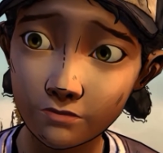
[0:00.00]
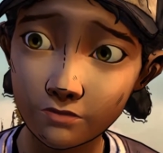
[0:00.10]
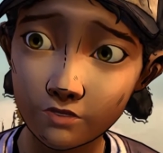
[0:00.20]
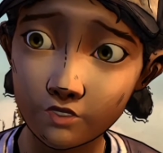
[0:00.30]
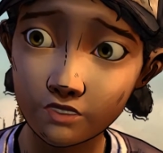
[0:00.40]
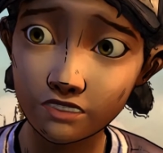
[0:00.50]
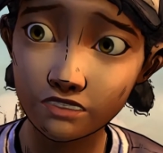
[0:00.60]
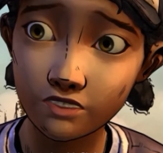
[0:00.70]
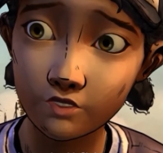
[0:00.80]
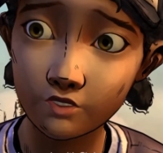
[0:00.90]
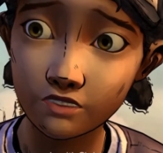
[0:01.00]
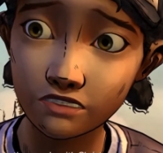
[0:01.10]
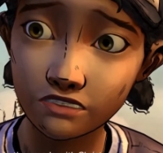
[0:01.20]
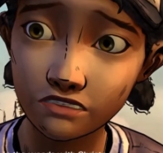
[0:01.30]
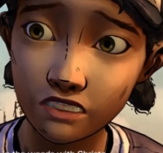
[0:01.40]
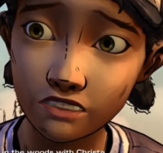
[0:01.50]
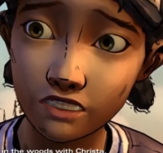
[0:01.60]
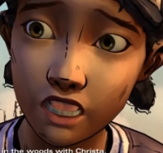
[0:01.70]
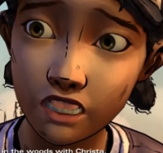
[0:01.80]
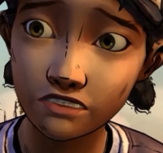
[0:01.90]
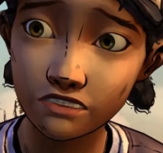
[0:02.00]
You were in the woods with Christa.